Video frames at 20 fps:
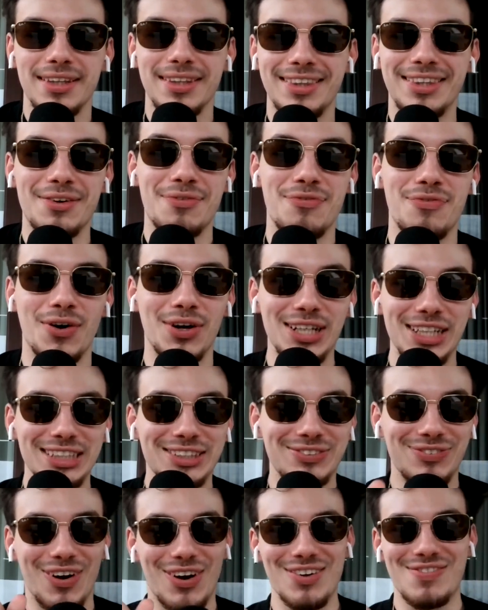The funniest
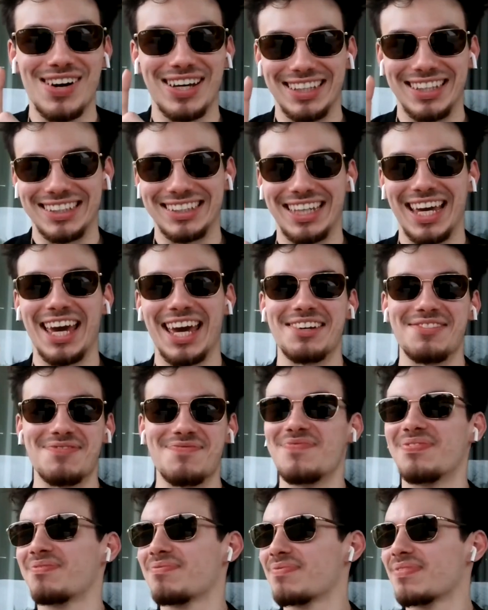part about this game
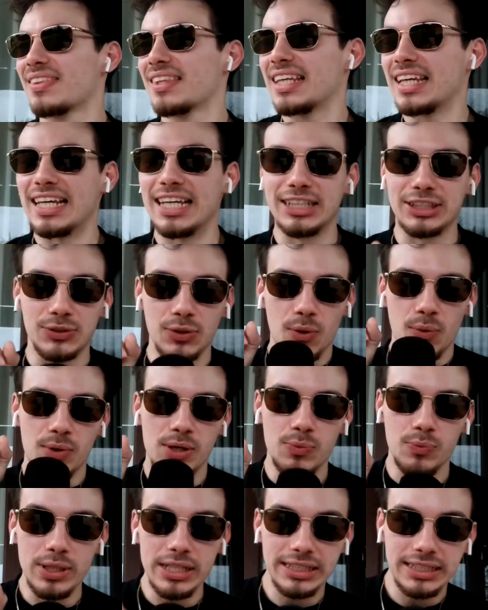is
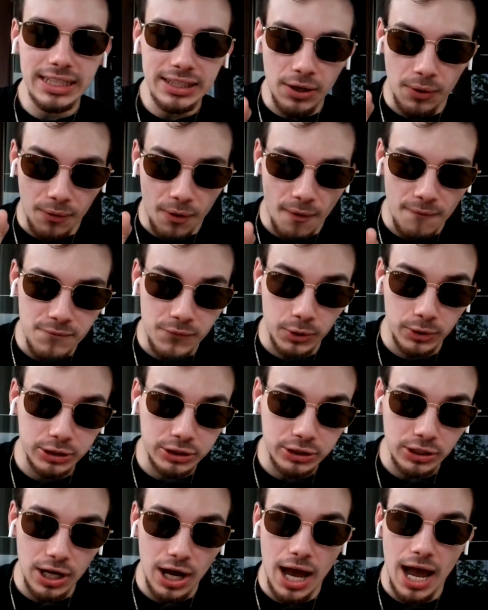when we did the
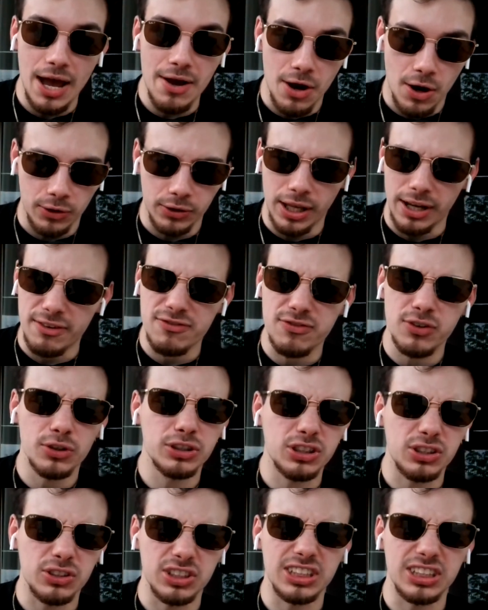first our like
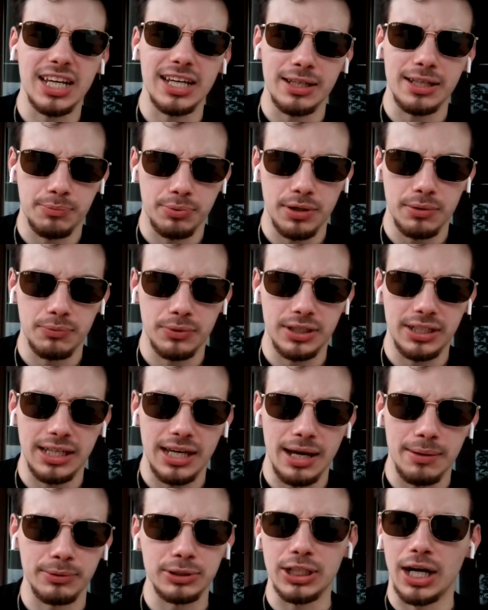first or second Prem
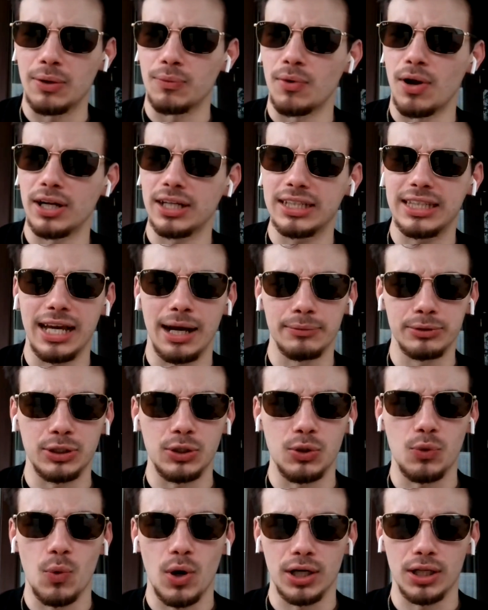recap, which ironically I in
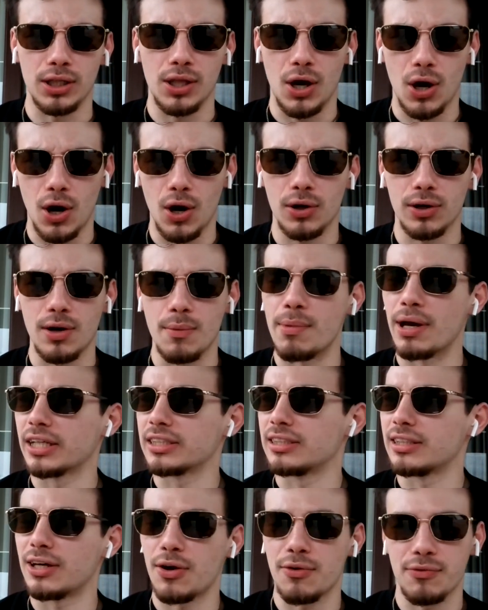Guadalajara,
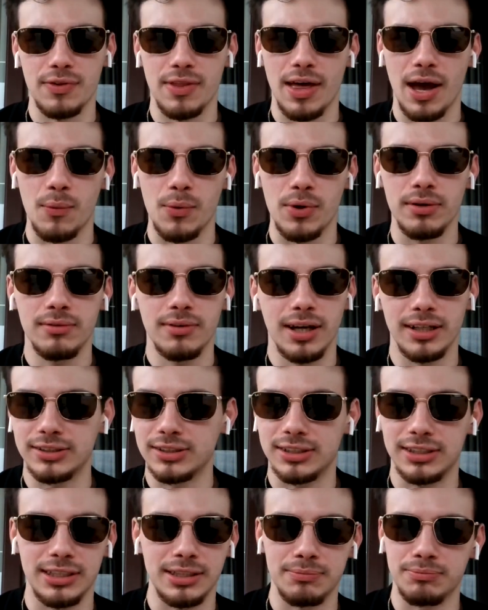Mexico for that one. I
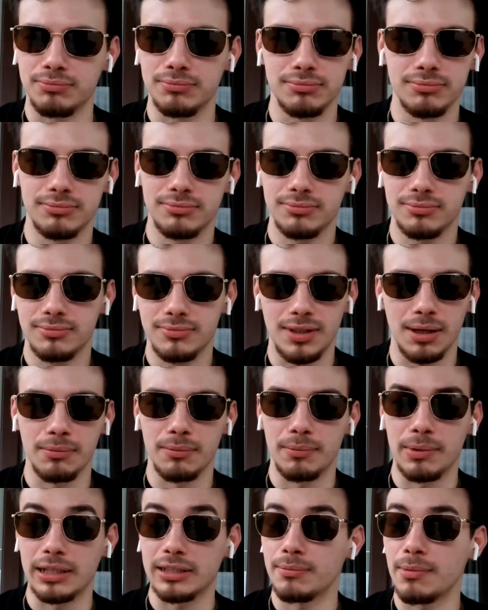just keep coming
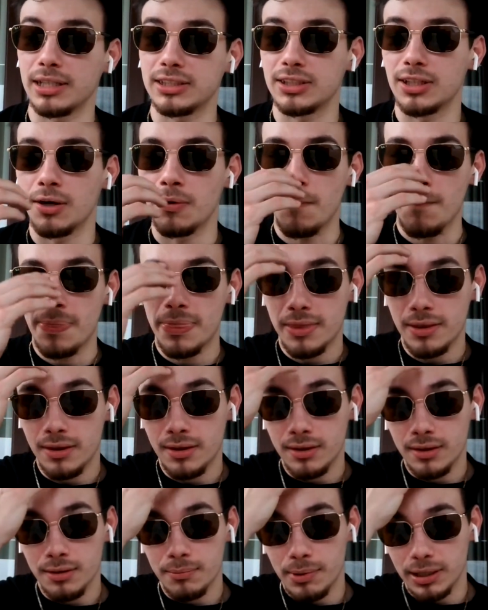back to Mexico,
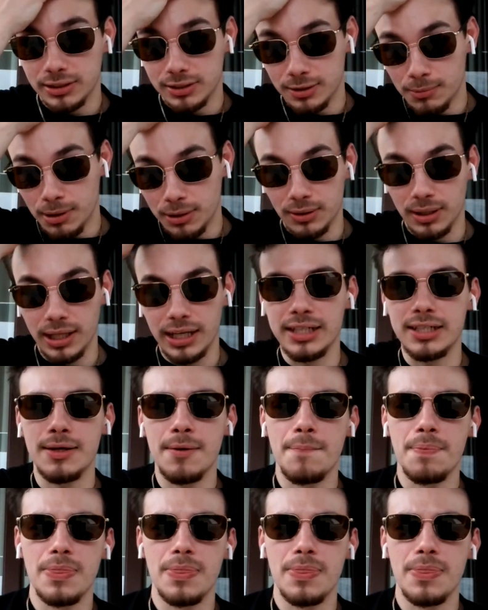back to the motherland.